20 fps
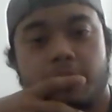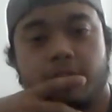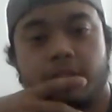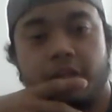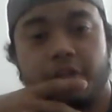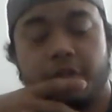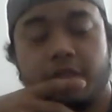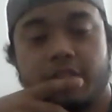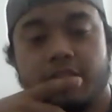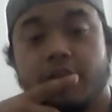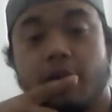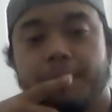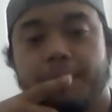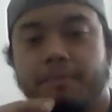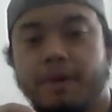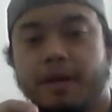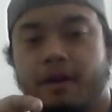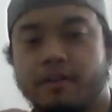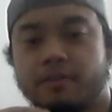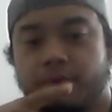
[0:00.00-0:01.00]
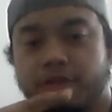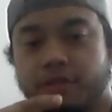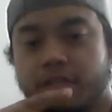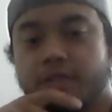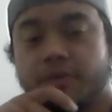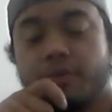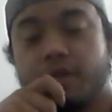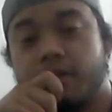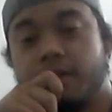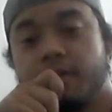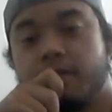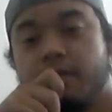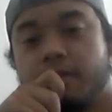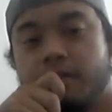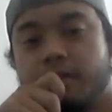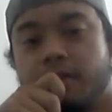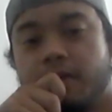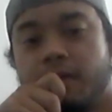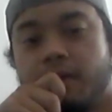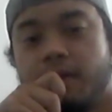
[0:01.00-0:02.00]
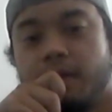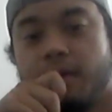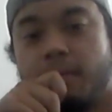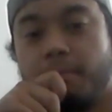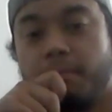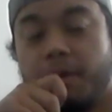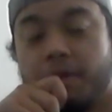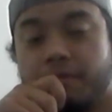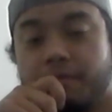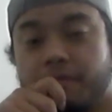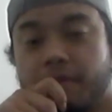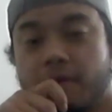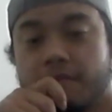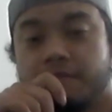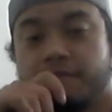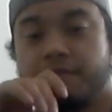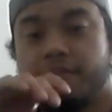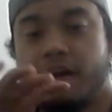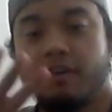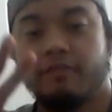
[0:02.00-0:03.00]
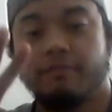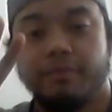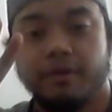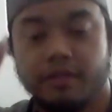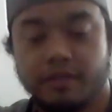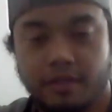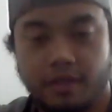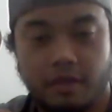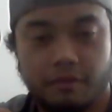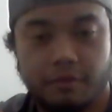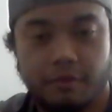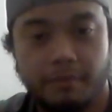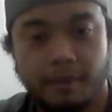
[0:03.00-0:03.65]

Now you can stump your parents with this one. But the first five books of the